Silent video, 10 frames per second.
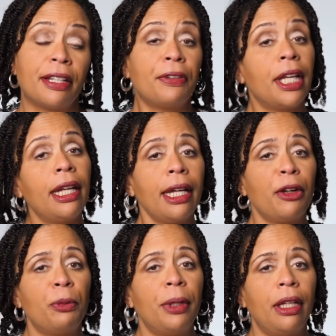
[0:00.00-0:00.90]
of getting out
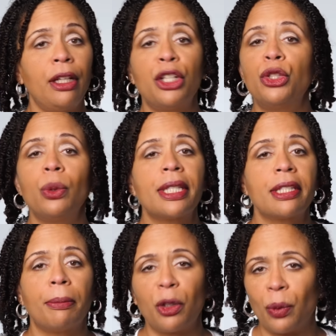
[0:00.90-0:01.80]
of bed and doing
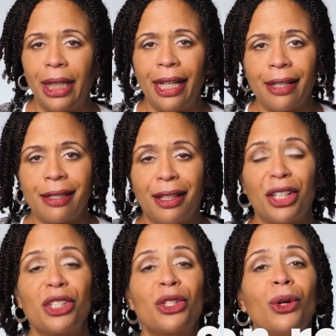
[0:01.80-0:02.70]
something relaxing
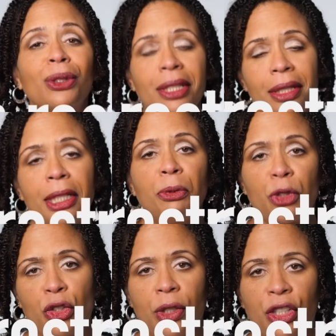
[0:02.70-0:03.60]
is called sleep
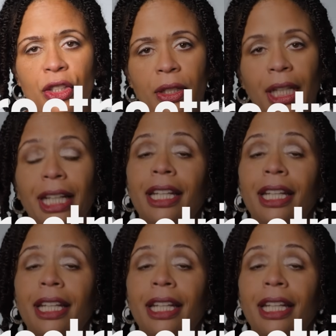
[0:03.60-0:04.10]
restriction.